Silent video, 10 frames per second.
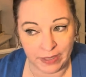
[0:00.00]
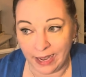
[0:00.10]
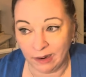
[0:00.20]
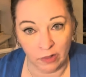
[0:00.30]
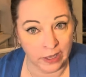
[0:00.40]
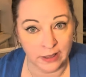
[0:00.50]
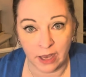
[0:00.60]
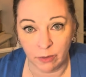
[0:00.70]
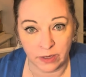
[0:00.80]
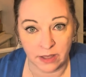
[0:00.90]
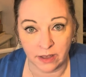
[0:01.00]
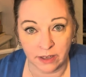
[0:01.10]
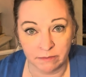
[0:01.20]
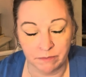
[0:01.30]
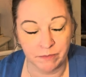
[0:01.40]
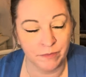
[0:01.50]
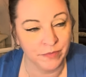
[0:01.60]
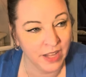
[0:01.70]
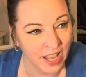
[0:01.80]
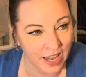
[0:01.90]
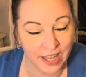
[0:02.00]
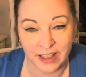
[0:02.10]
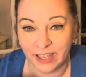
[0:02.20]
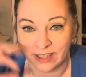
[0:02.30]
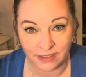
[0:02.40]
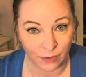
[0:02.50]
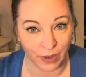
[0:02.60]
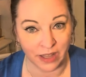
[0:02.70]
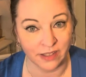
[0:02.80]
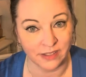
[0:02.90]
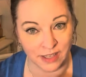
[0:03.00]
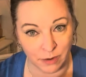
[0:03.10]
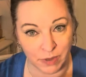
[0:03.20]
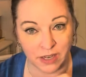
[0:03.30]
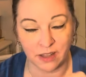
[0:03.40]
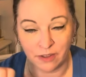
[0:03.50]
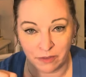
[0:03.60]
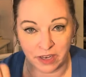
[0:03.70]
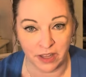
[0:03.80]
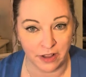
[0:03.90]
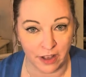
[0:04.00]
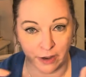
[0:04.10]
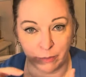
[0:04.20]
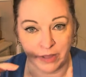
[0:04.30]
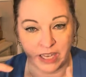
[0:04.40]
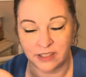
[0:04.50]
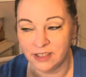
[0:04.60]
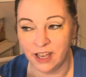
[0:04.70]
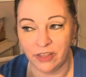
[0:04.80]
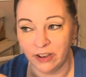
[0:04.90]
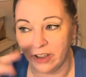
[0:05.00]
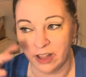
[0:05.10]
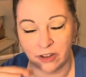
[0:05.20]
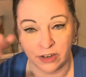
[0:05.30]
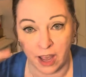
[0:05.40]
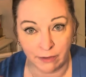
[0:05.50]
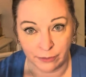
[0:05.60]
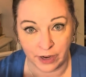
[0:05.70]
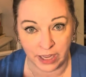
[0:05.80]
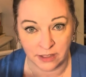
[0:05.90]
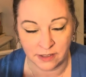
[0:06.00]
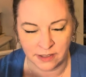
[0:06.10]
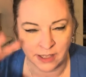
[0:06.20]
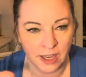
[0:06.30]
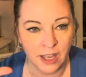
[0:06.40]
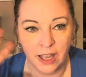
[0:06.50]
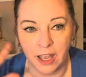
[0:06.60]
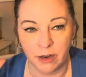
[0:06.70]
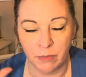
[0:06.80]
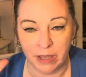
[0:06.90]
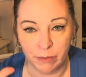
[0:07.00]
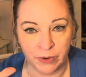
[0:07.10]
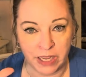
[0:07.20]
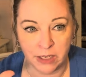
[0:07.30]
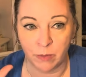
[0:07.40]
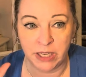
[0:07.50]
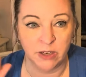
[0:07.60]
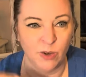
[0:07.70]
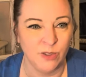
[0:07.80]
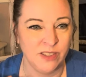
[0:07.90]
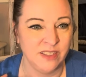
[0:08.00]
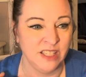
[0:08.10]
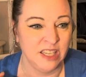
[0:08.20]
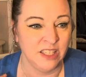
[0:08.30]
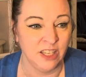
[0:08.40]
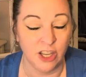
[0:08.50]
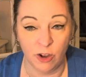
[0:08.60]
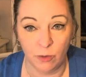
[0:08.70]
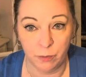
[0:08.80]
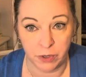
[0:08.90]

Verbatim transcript: I don't like that one either. And I think it's the way the cinnamon and the vanilla are playing together and they're not friends. And my brain and my nose is like, no.